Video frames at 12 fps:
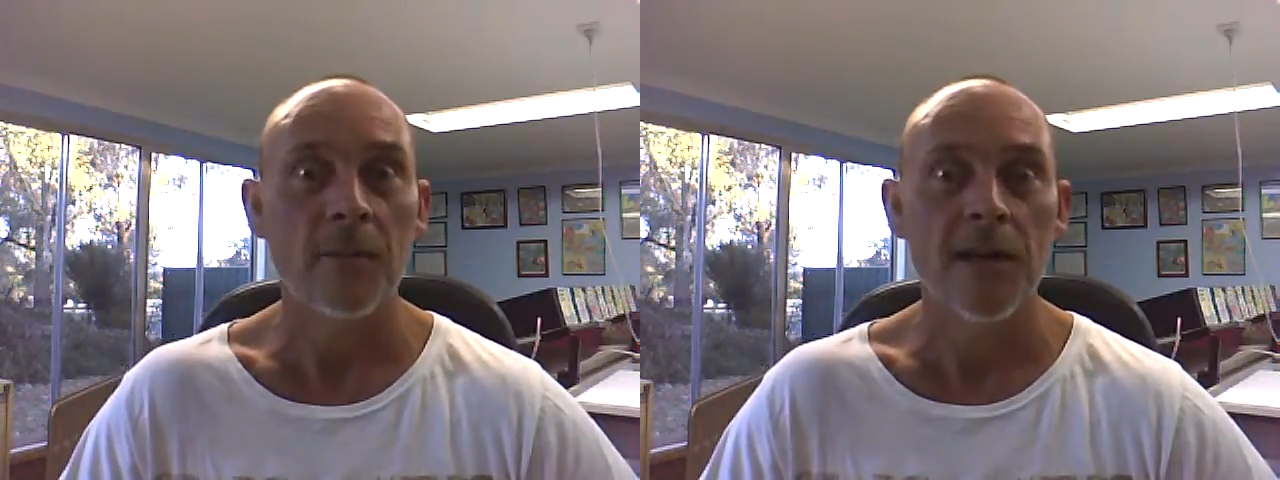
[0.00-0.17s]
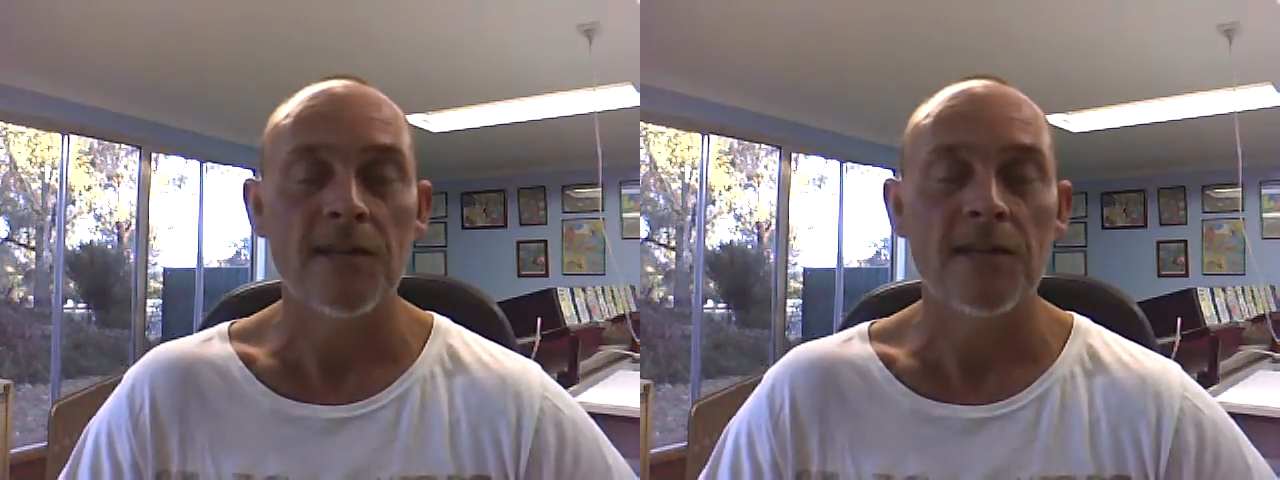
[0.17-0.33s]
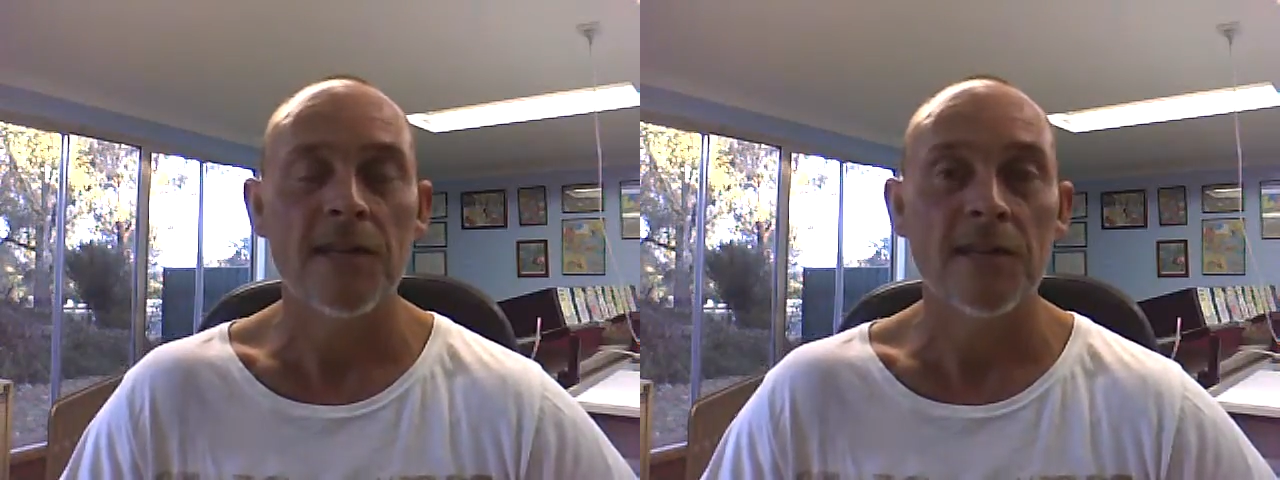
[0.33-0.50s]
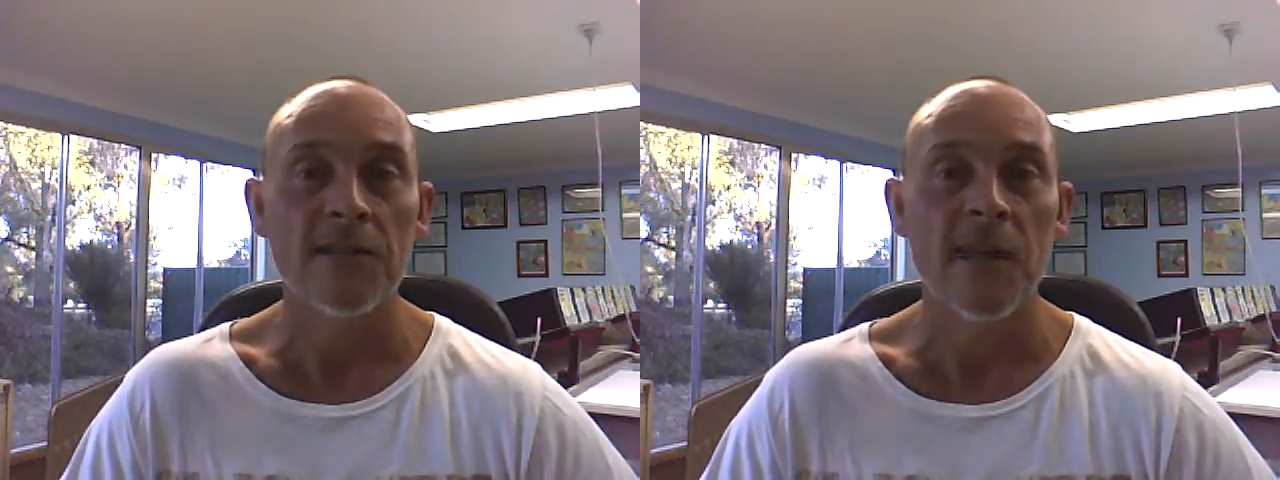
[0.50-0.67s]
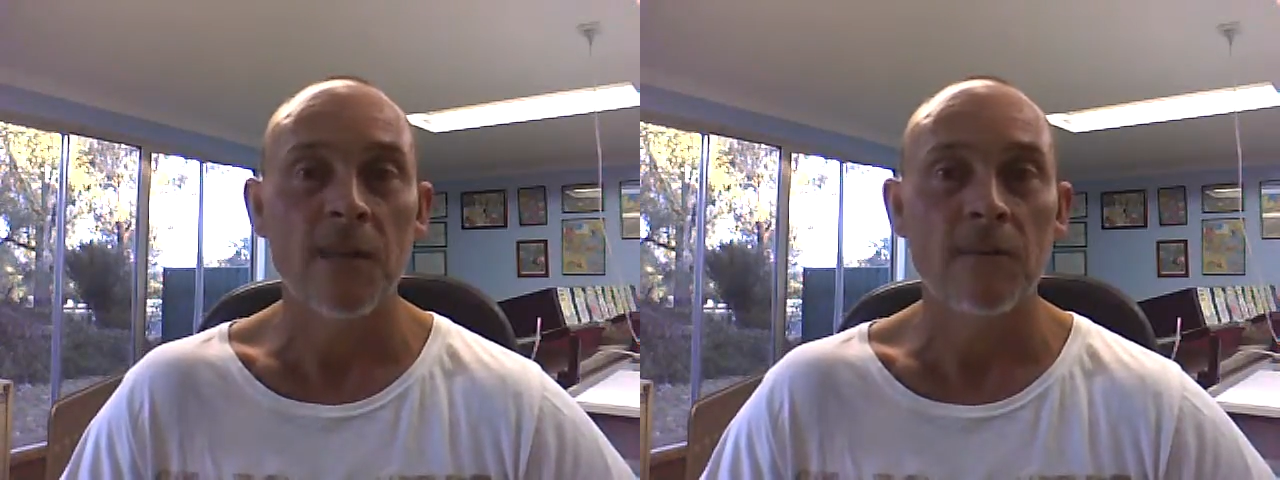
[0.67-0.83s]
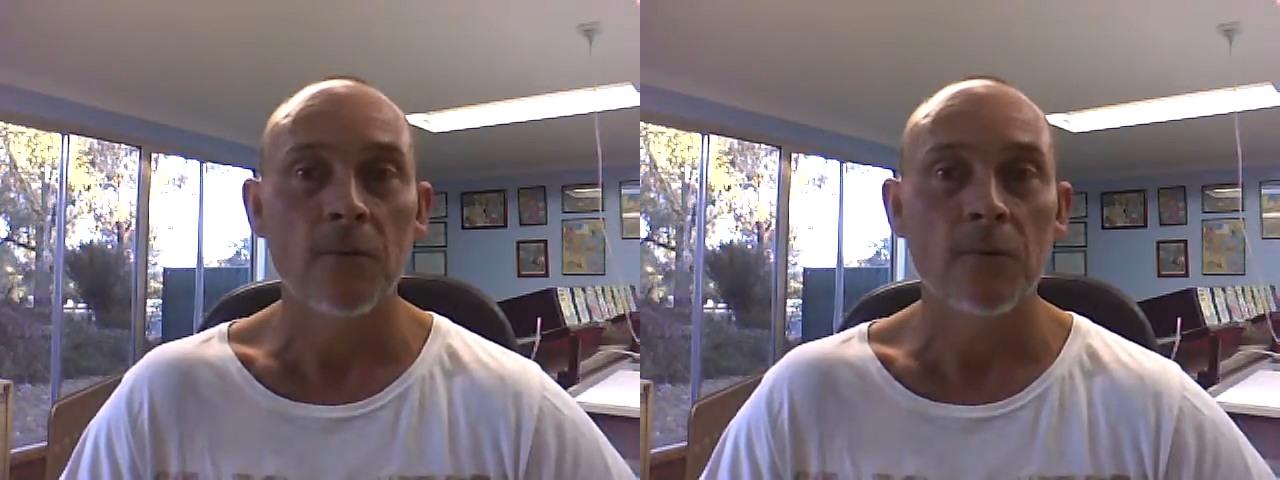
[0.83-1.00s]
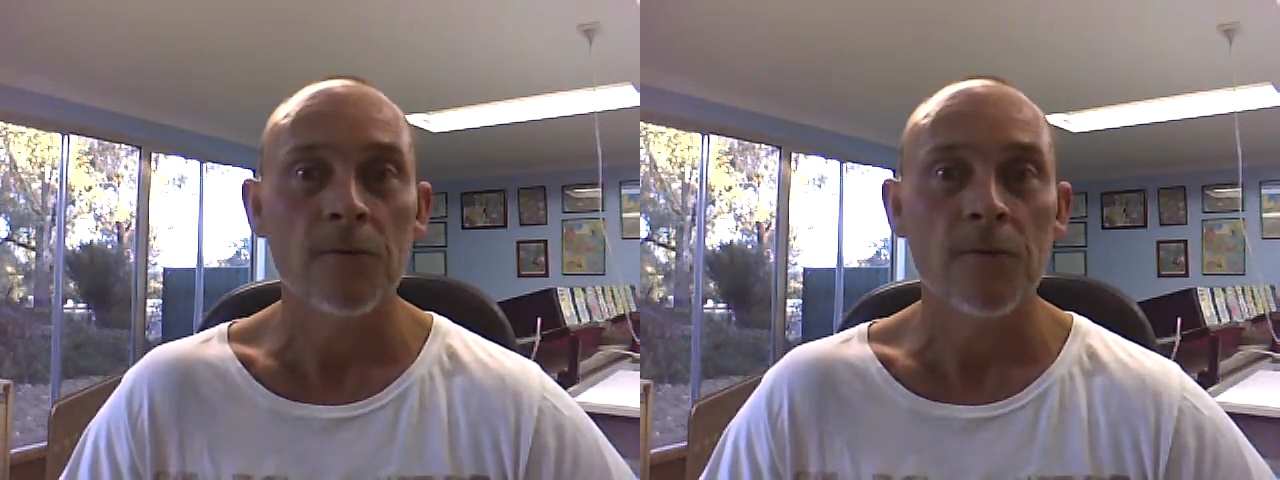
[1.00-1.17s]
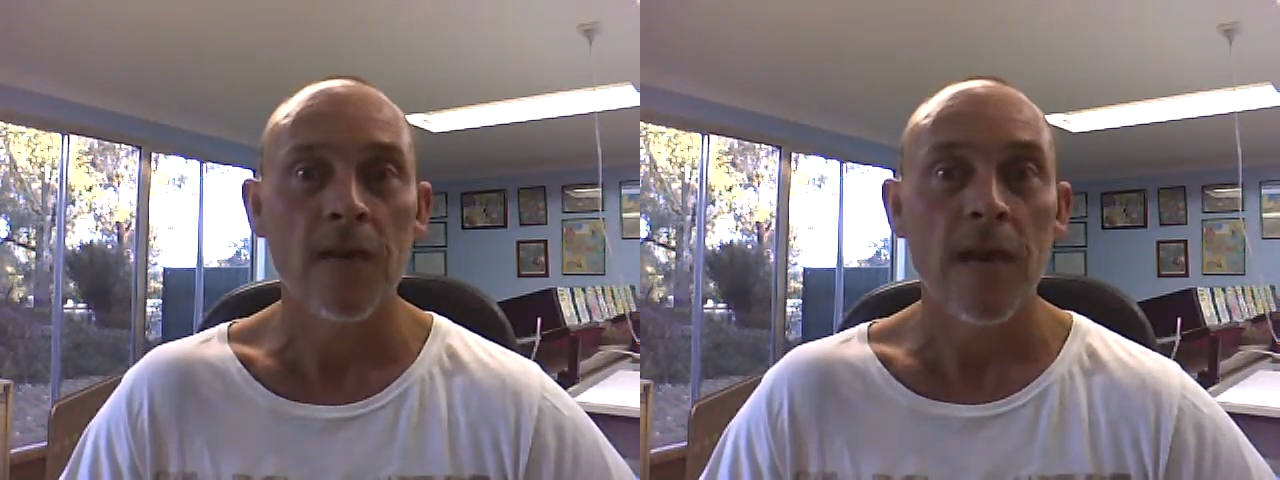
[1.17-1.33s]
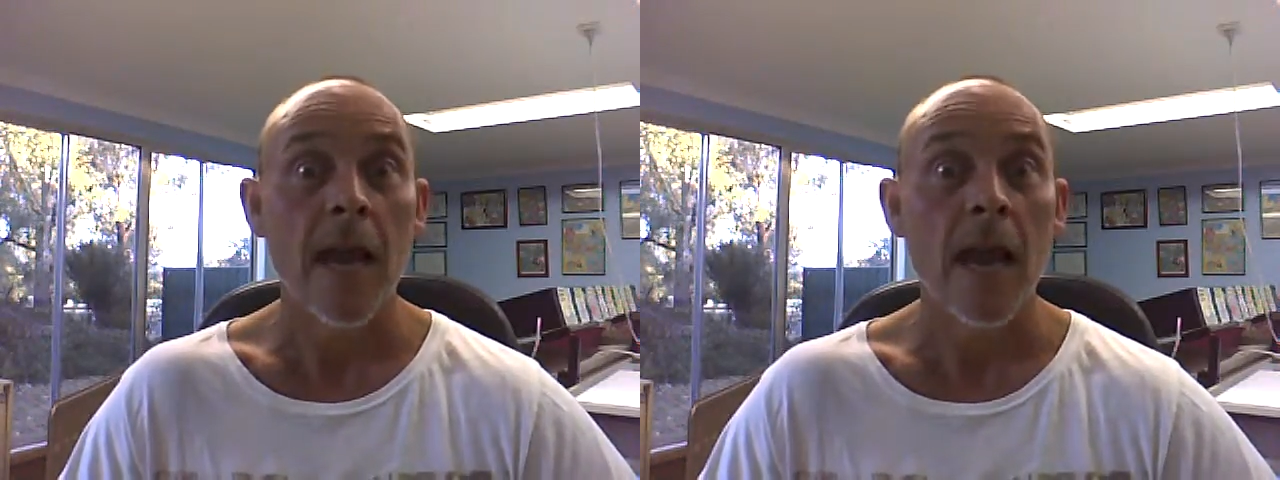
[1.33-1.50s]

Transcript: basic examples